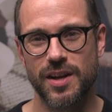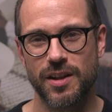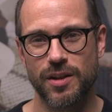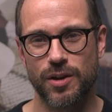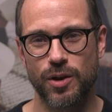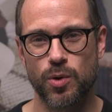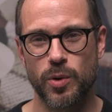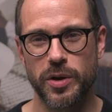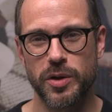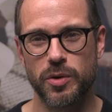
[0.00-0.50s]

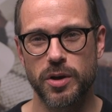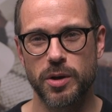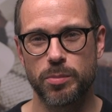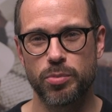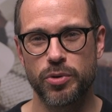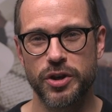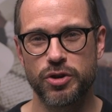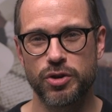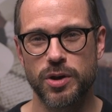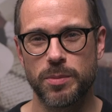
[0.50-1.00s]
the Koio
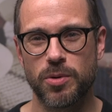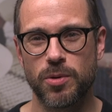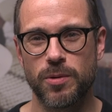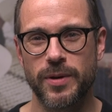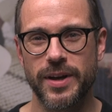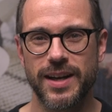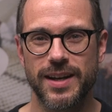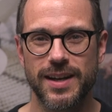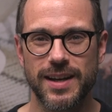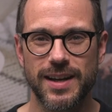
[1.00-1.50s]
Capri Triple
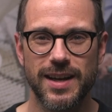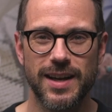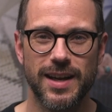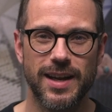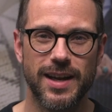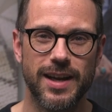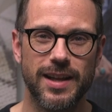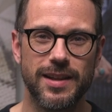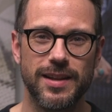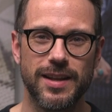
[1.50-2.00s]
White
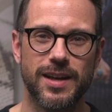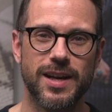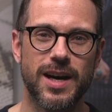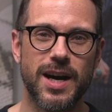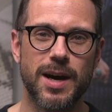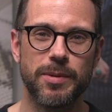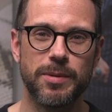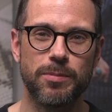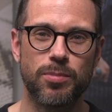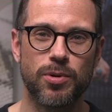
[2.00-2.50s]
and the
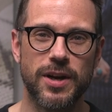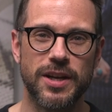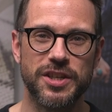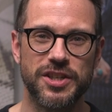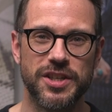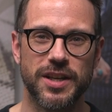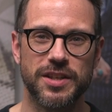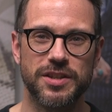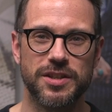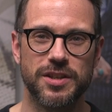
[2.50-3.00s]
Common
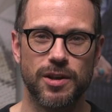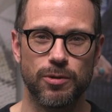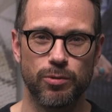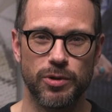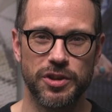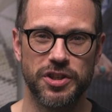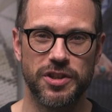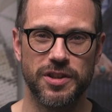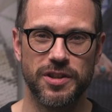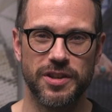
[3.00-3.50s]
Projects
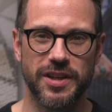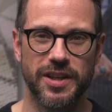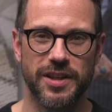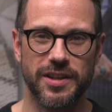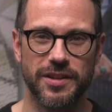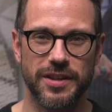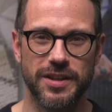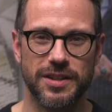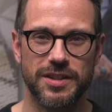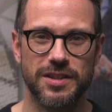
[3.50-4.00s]
Original
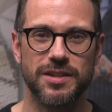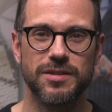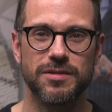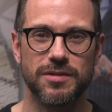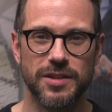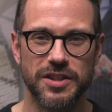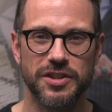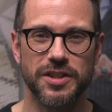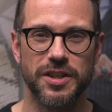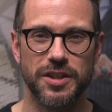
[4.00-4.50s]
Achilles.
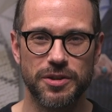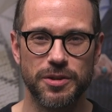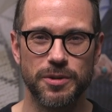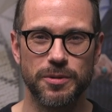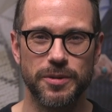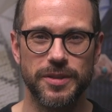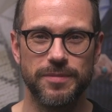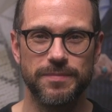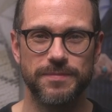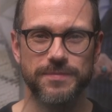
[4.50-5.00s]
Let's get to it.